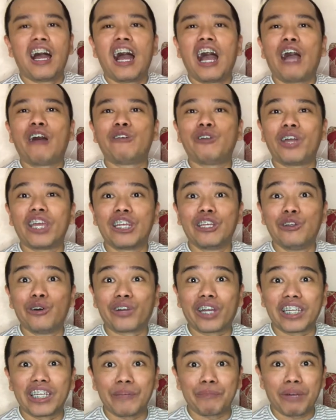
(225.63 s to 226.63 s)
How do you look
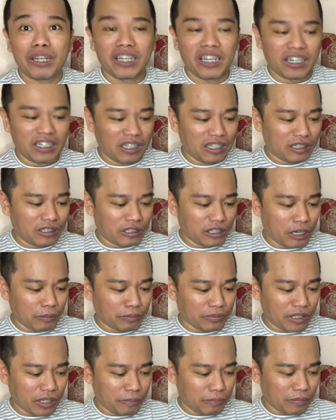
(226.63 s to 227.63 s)
kaya pag
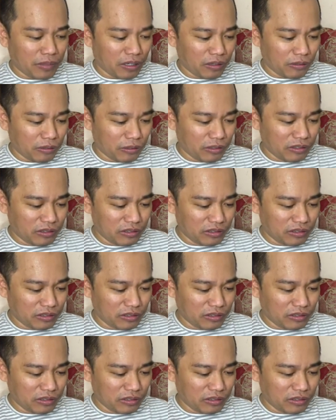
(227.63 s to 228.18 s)
nag-crop top ako?